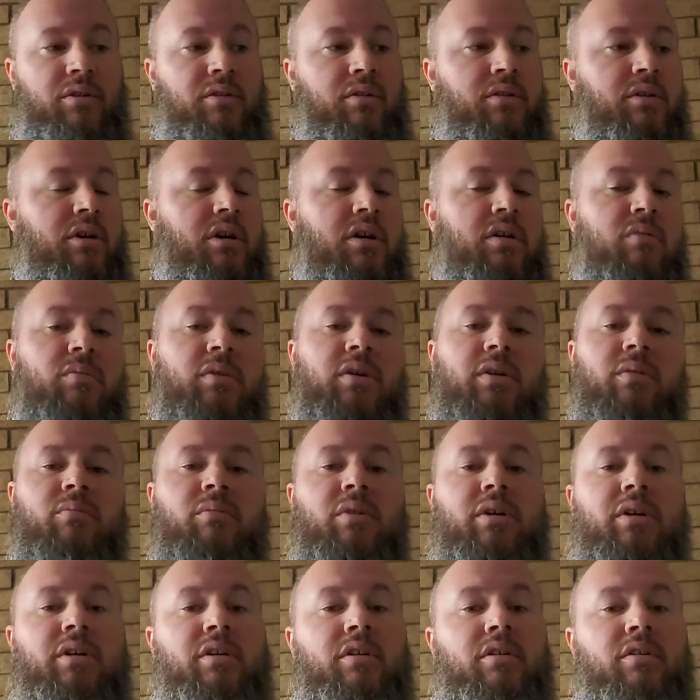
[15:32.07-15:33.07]
comment
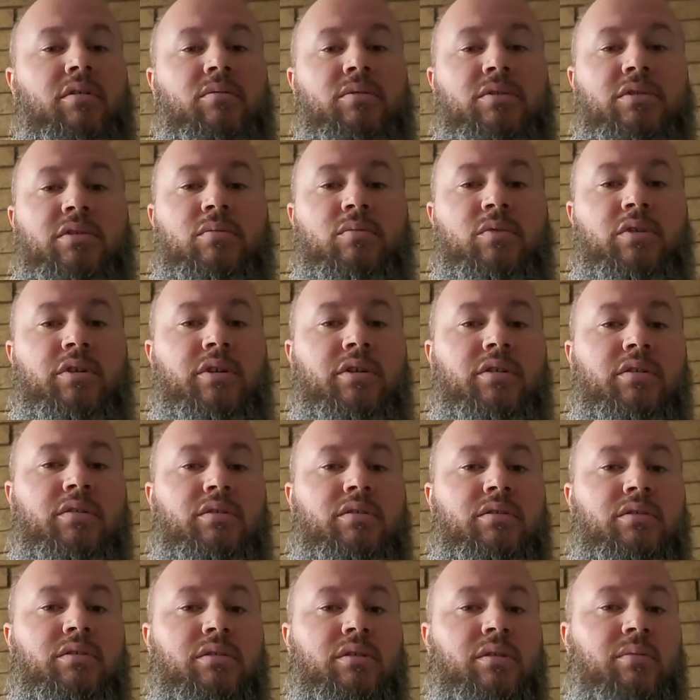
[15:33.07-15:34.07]
might help someone
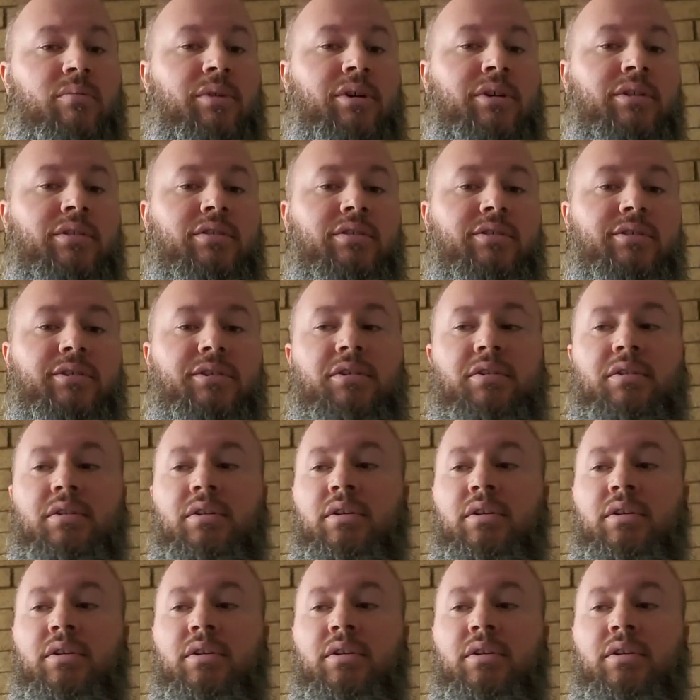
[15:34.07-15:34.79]
else immensely.